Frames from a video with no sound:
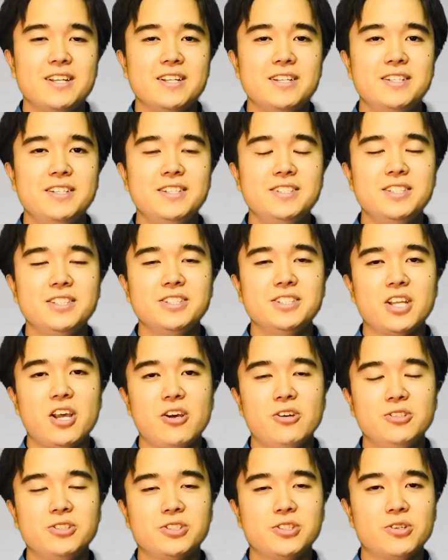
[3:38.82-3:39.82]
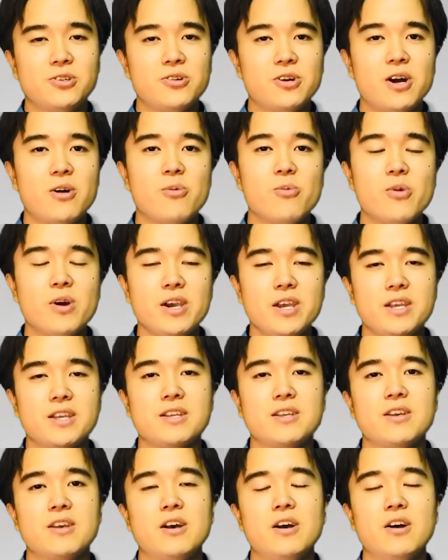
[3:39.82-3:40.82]
This is also a
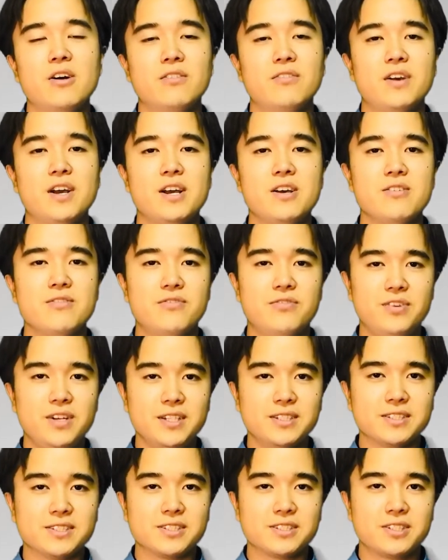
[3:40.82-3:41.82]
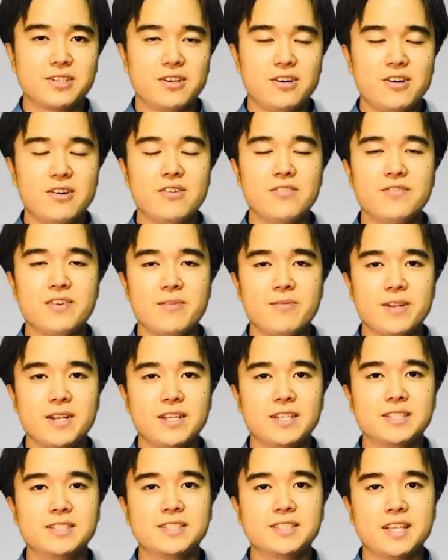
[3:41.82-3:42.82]
way of how friends or
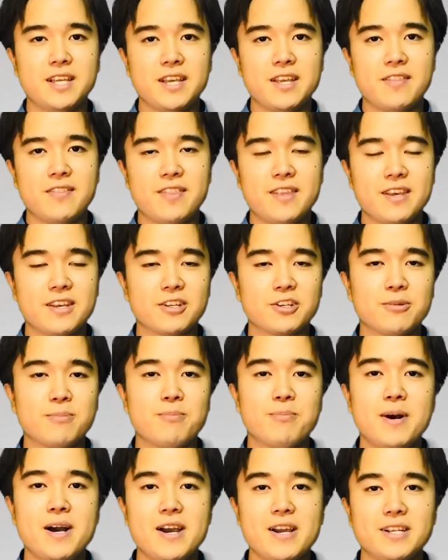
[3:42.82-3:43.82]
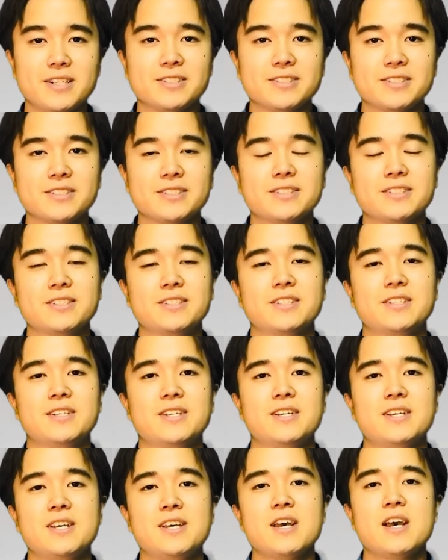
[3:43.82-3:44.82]
family say their goodbyes.
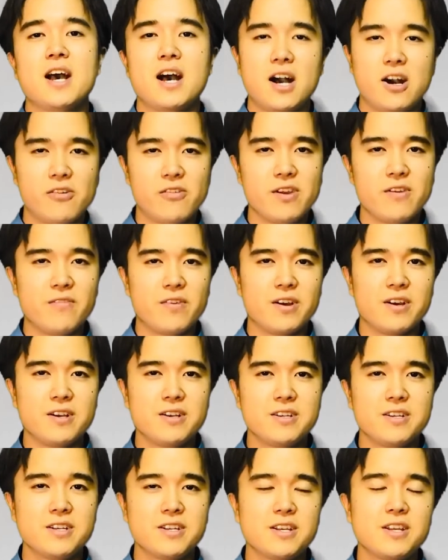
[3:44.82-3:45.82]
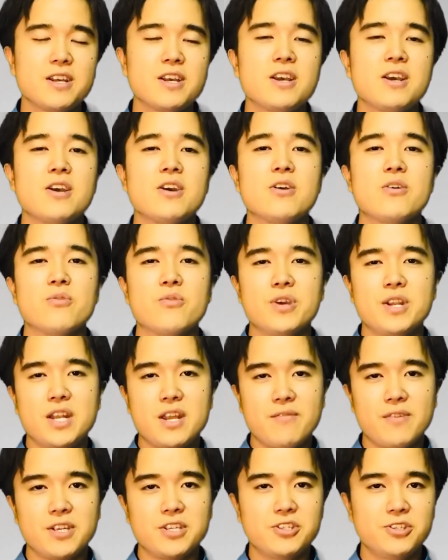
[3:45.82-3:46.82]
However, we
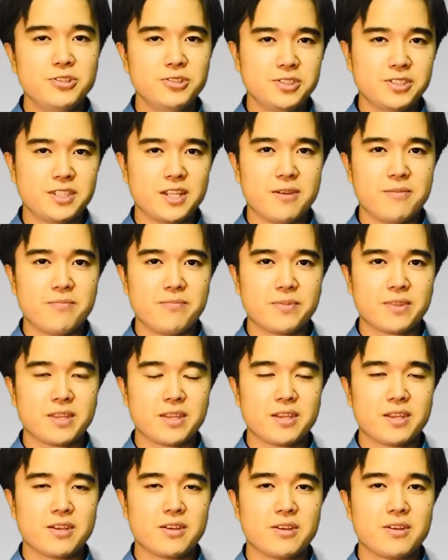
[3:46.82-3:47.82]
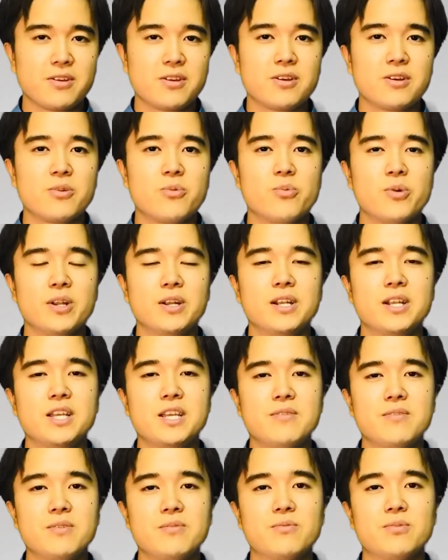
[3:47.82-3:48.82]
never use them when
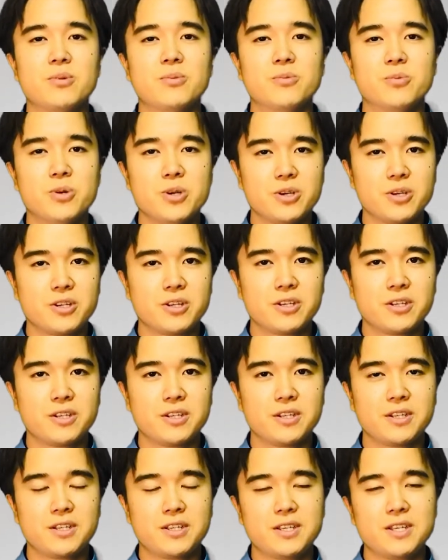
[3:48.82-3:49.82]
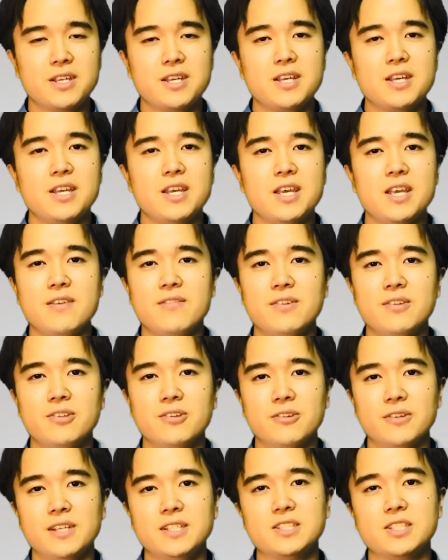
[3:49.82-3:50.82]
leaving from work, even
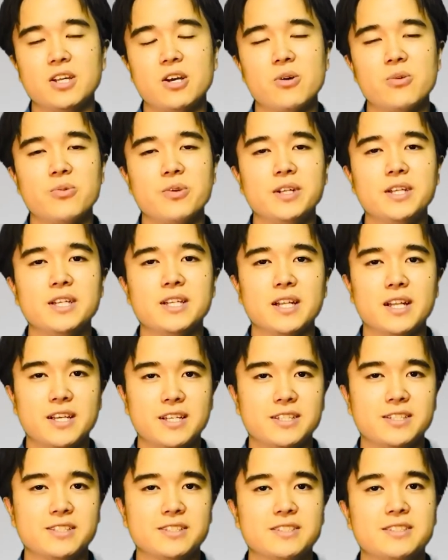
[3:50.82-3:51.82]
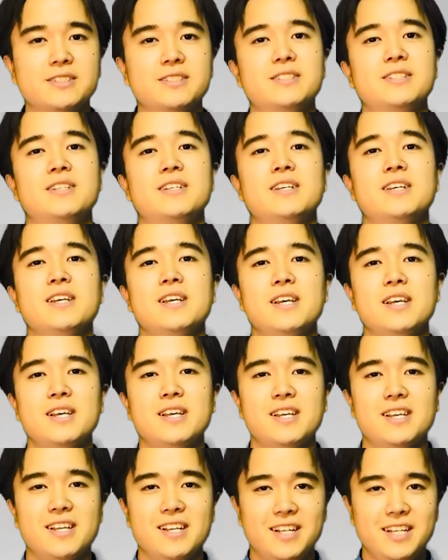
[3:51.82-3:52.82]
though it's already late.
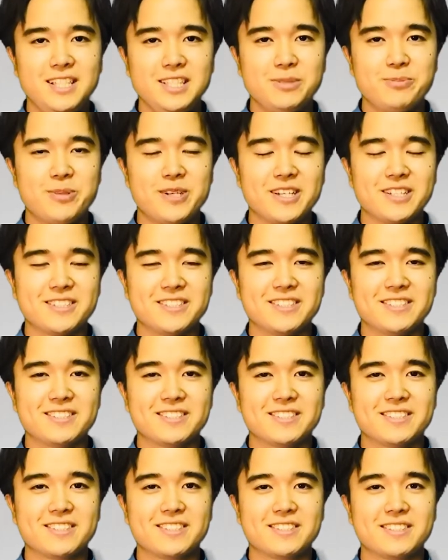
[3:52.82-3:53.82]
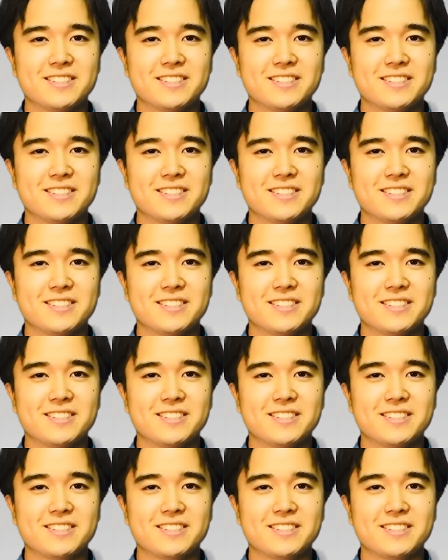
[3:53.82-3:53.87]
Let's practice.